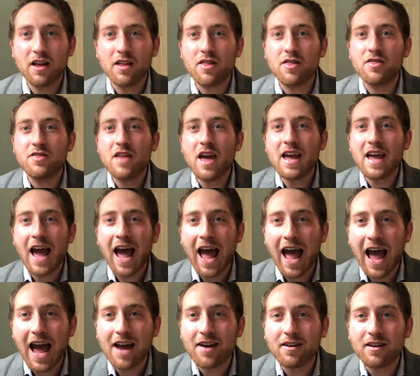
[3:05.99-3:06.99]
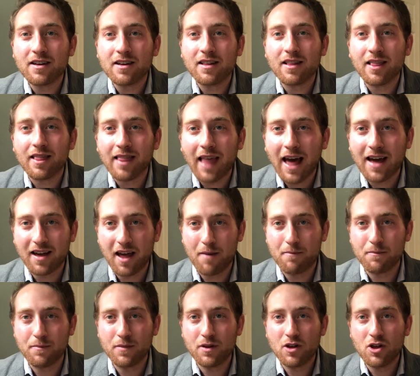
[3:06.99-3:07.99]
They had
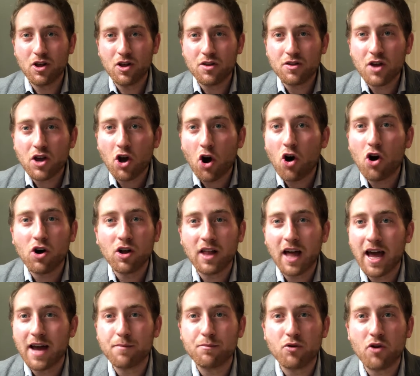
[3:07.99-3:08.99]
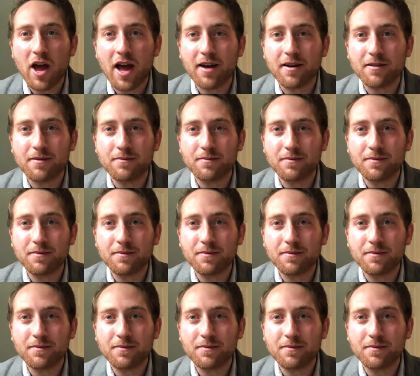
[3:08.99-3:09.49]
lechem. They all had bread.